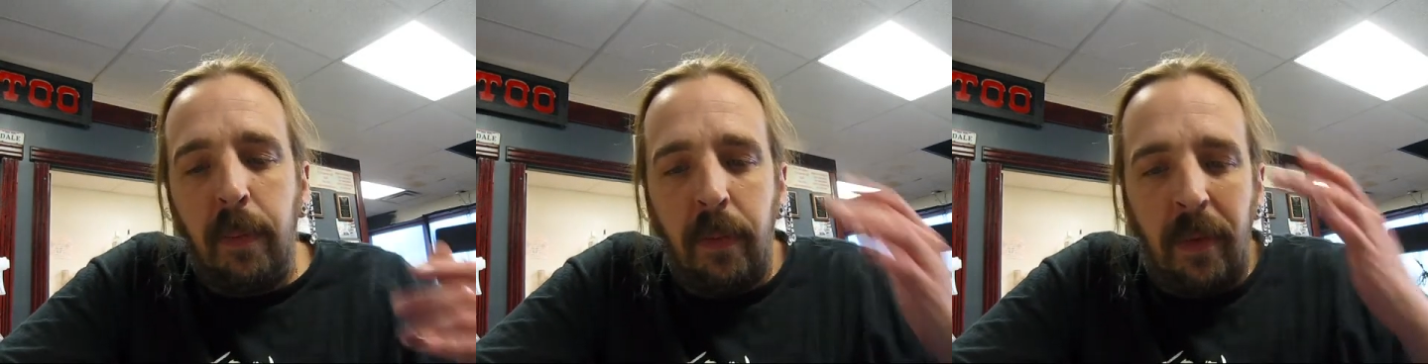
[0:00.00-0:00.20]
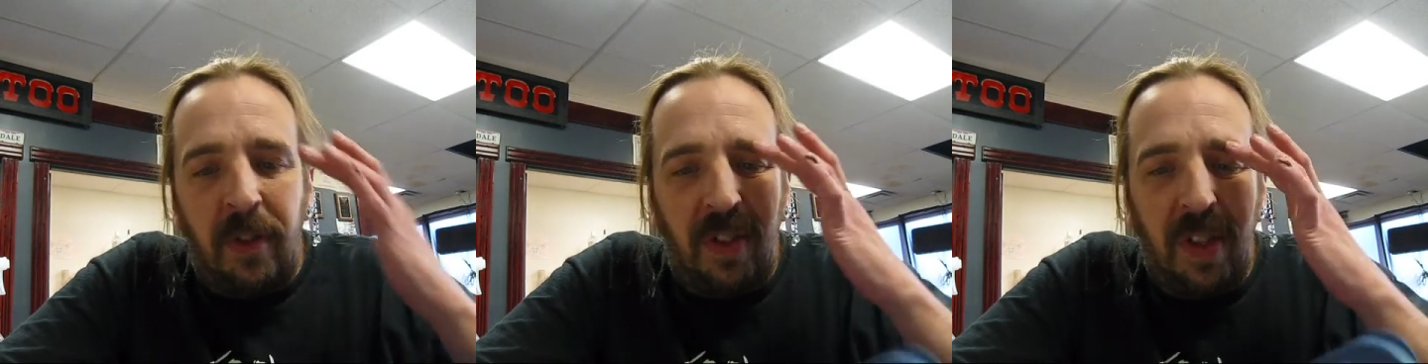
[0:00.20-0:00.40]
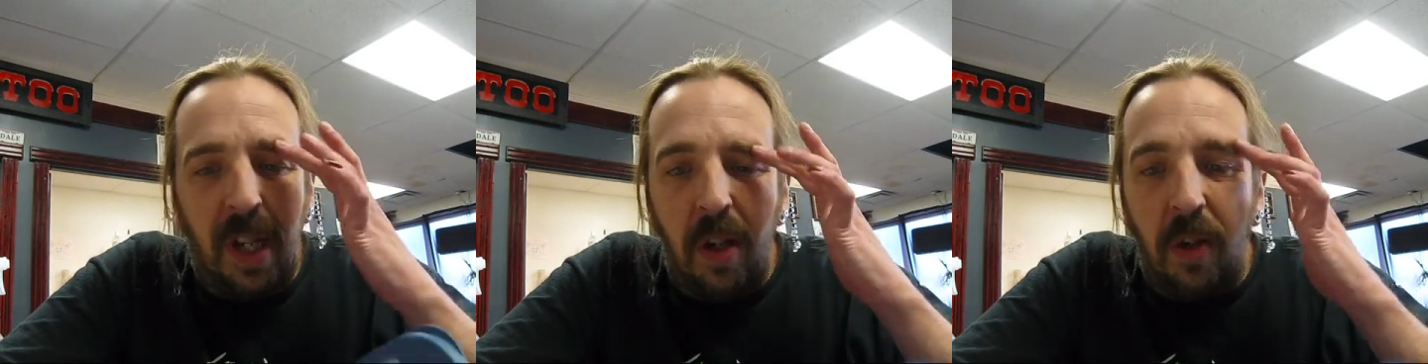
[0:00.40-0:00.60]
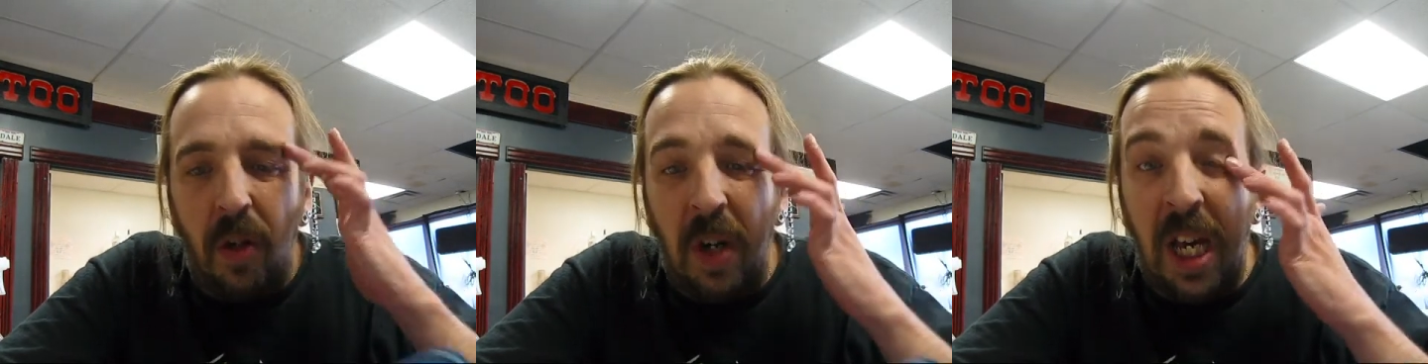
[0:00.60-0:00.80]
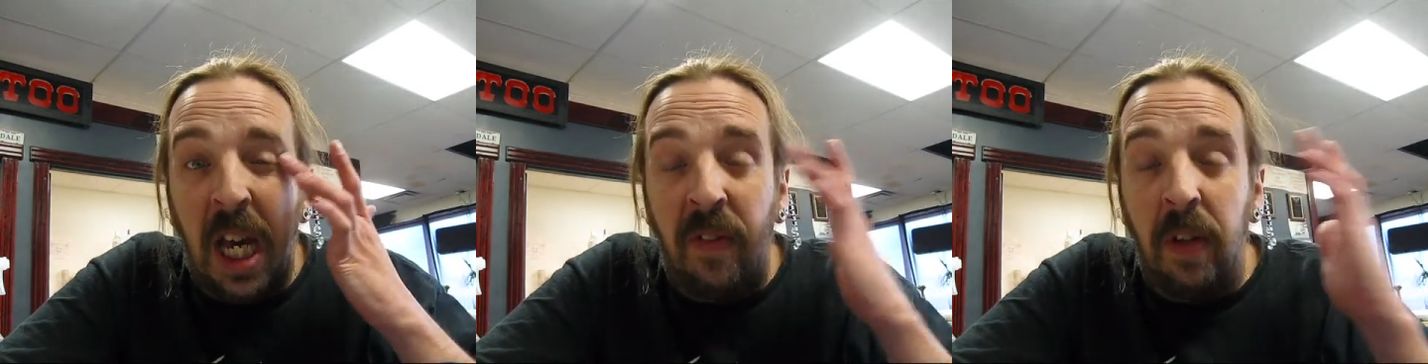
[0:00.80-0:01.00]
say you
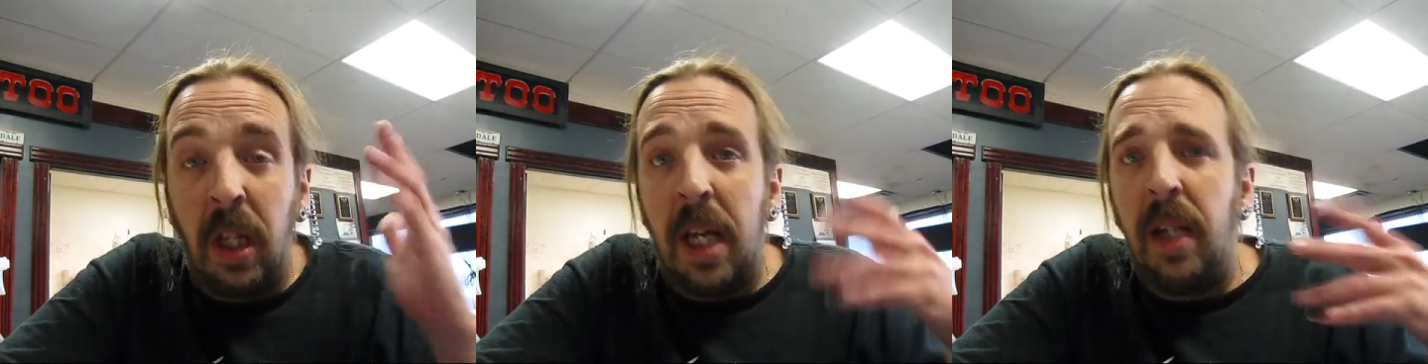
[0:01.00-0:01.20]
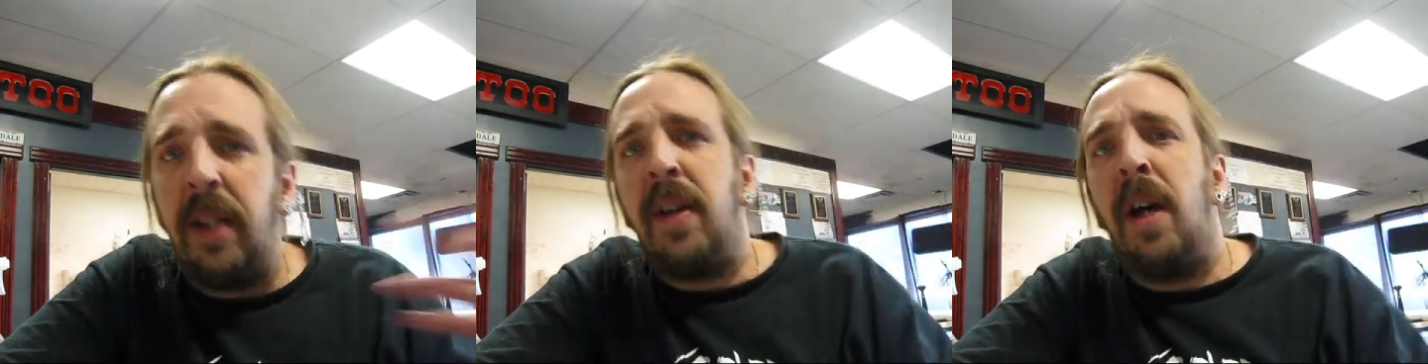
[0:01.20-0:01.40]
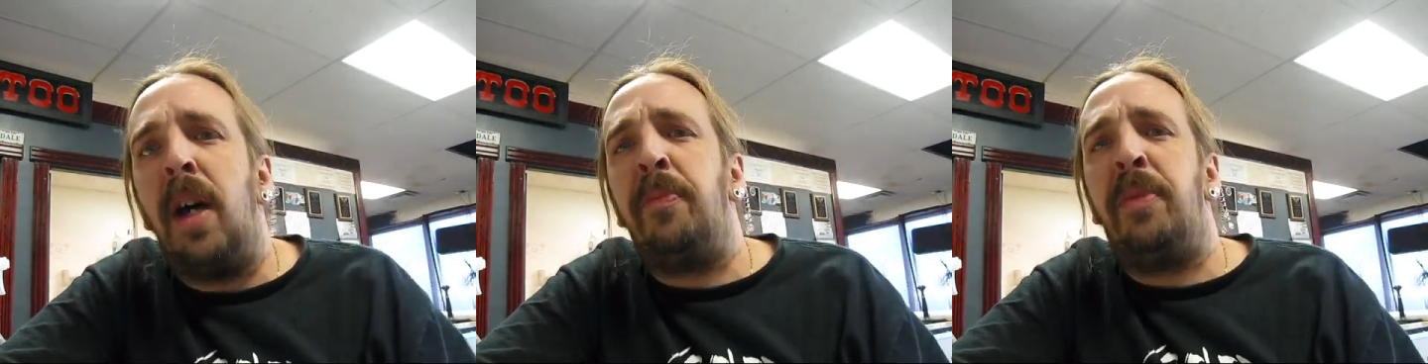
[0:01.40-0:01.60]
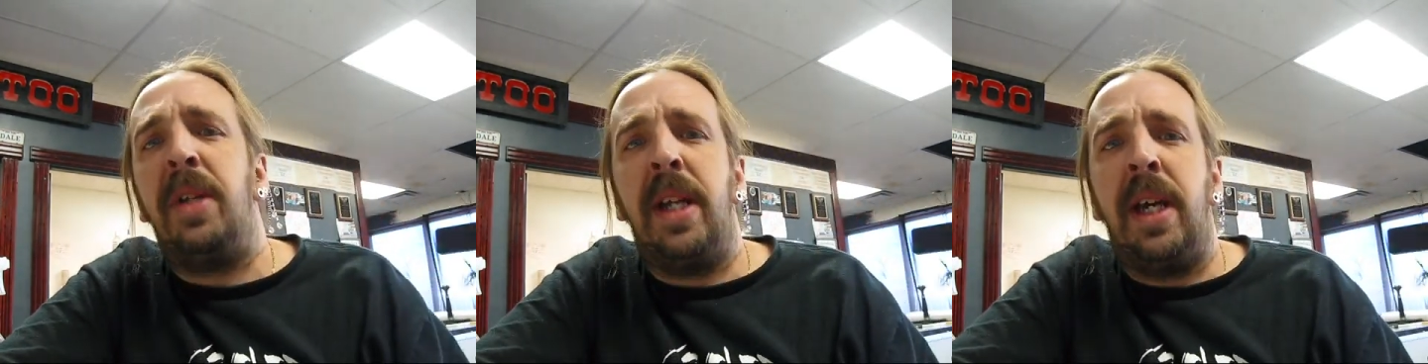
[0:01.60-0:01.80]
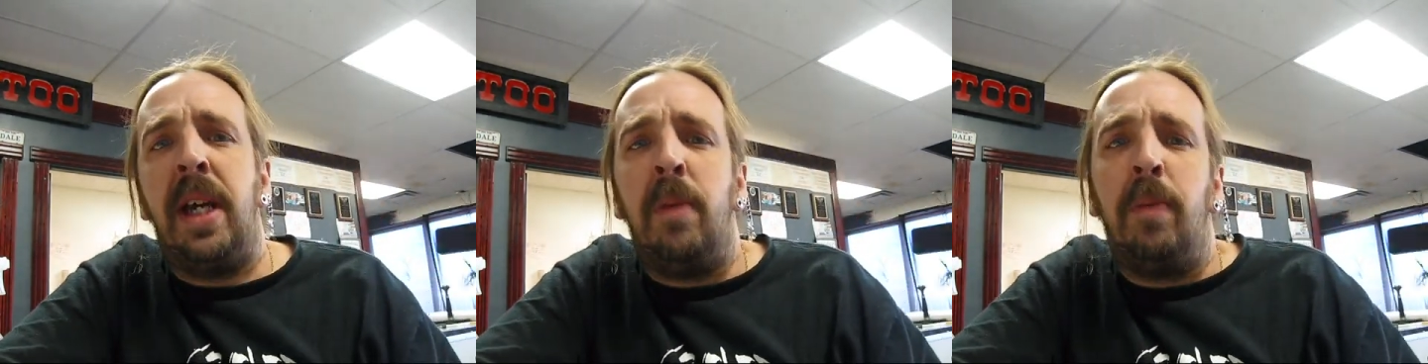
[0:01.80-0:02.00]
don't have a lot of time today,